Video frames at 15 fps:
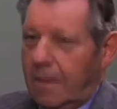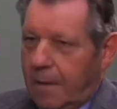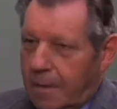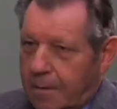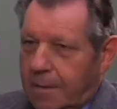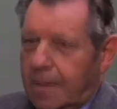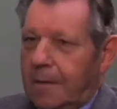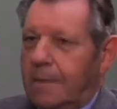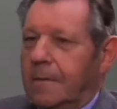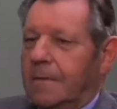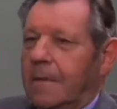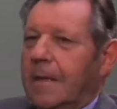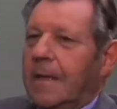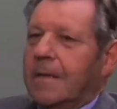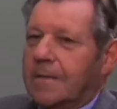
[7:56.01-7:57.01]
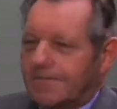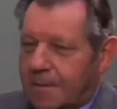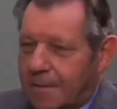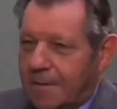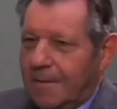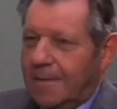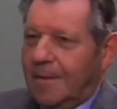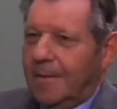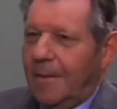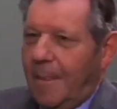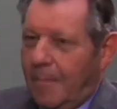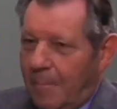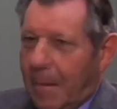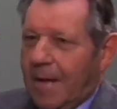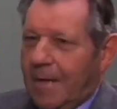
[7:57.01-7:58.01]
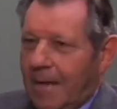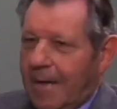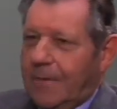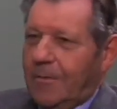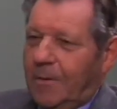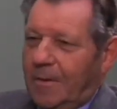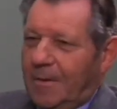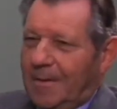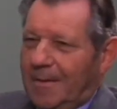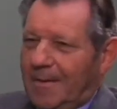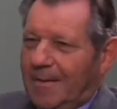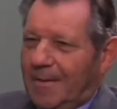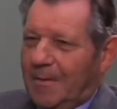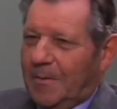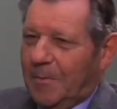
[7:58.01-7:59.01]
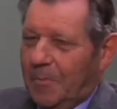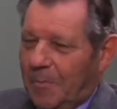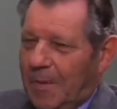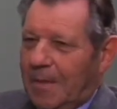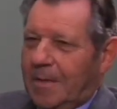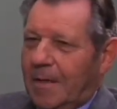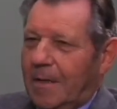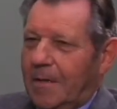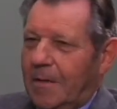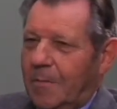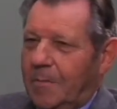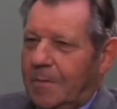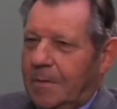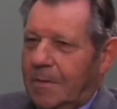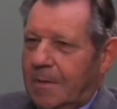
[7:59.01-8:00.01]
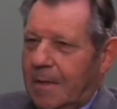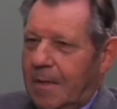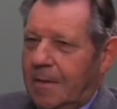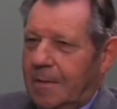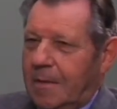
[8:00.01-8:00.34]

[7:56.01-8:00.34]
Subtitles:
until the next biannual meeting comes, and